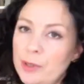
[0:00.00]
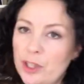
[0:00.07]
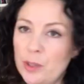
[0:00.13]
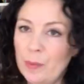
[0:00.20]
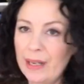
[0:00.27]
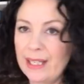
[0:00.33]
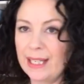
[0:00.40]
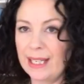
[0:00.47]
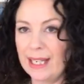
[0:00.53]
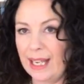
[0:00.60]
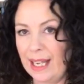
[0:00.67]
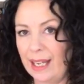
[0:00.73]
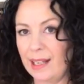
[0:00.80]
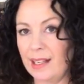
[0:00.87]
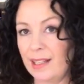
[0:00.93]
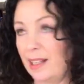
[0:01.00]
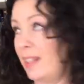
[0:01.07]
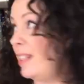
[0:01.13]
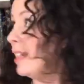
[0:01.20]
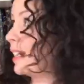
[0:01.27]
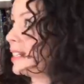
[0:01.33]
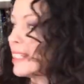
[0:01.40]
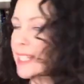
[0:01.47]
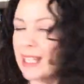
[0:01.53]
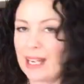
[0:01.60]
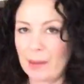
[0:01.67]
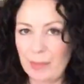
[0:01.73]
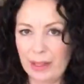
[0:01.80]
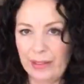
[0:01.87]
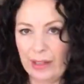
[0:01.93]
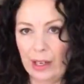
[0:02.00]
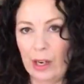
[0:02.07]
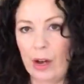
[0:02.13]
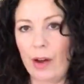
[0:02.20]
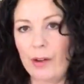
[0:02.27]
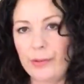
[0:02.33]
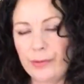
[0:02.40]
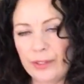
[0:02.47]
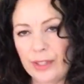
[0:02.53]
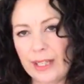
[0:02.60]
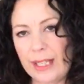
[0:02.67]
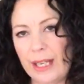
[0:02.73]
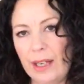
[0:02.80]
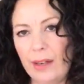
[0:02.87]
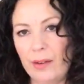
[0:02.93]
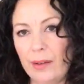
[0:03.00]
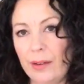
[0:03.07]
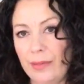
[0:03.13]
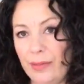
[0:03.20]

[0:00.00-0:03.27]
much space in here because you can see I'm in the loft, so